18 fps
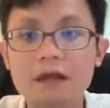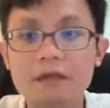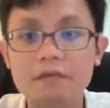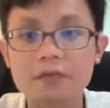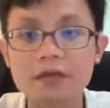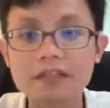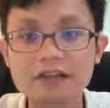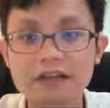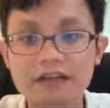
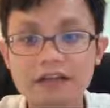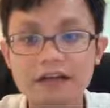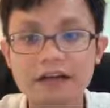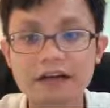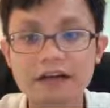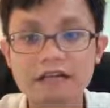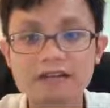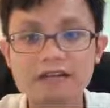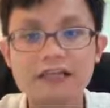Based on
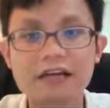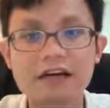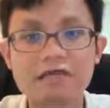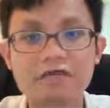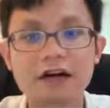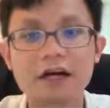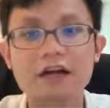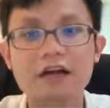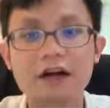diagram state
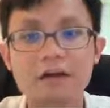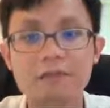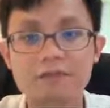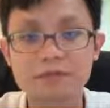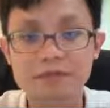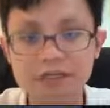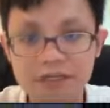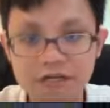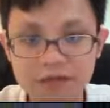1
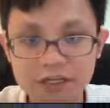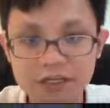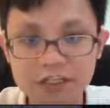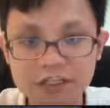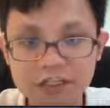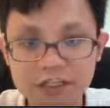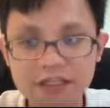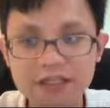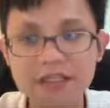
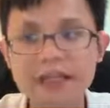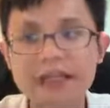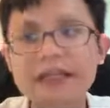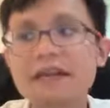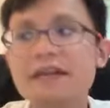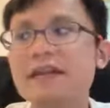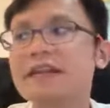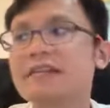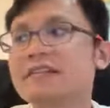observation
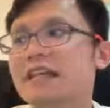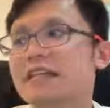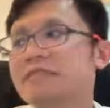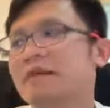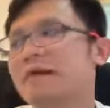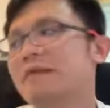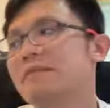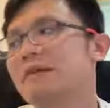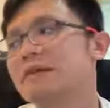in this
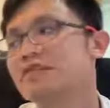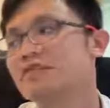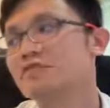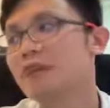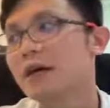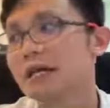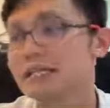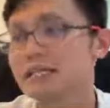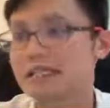experiment. So
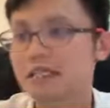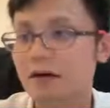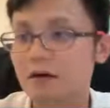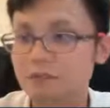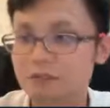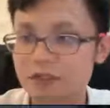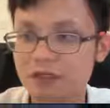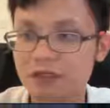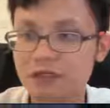what is the
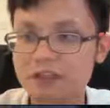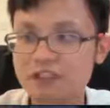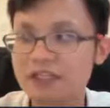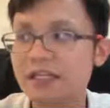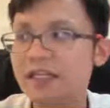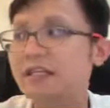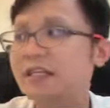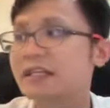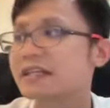observation
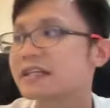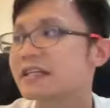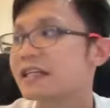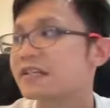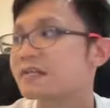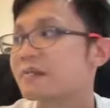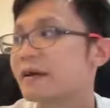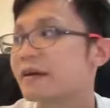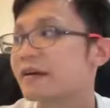in this
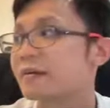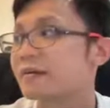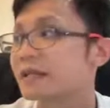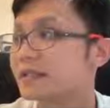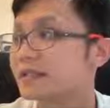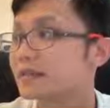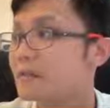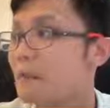experiment?